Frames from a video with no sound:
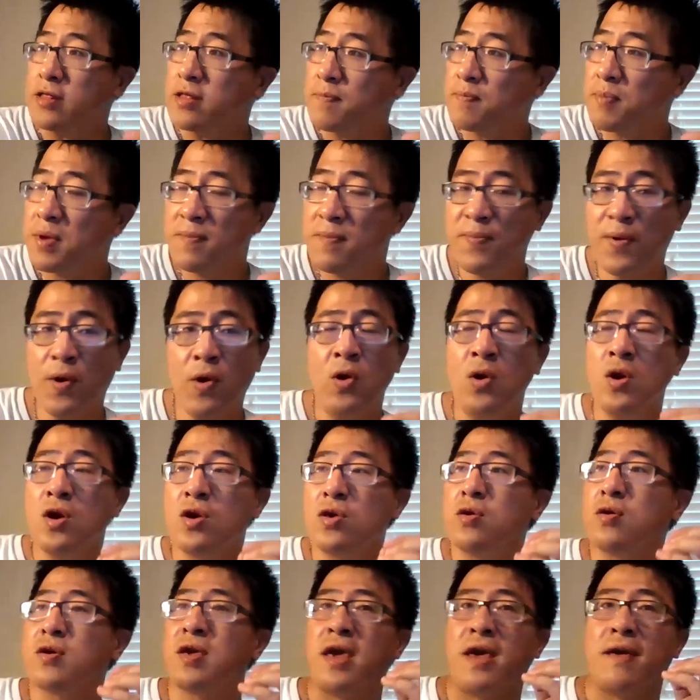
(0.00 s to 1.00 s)
other people,
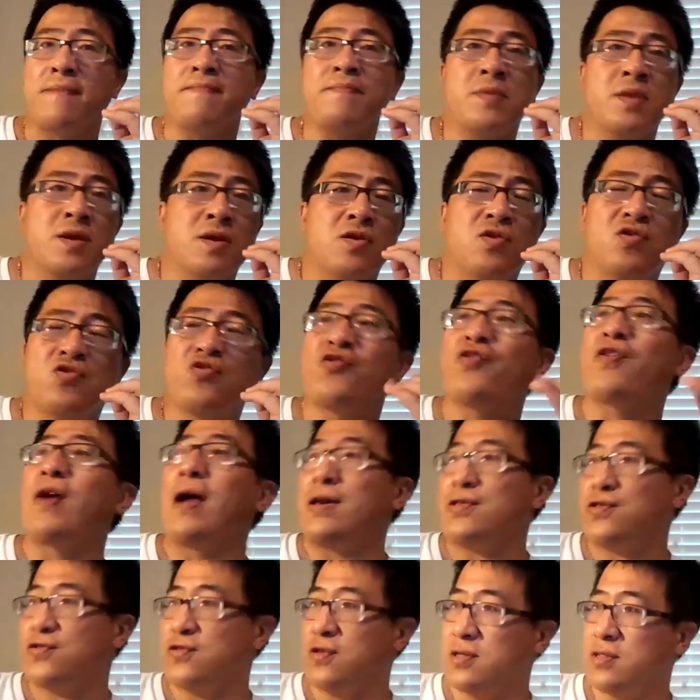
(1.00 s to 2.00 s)
you can
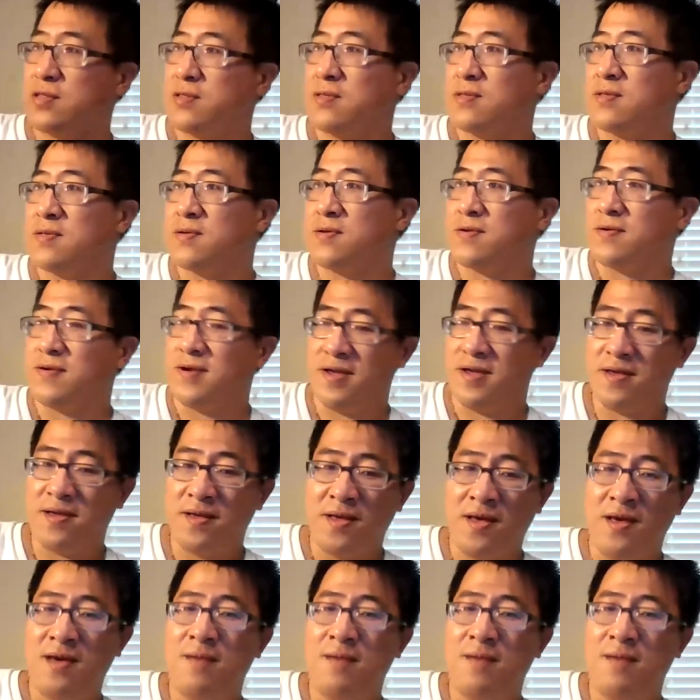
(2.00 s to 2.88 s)
trash it, right?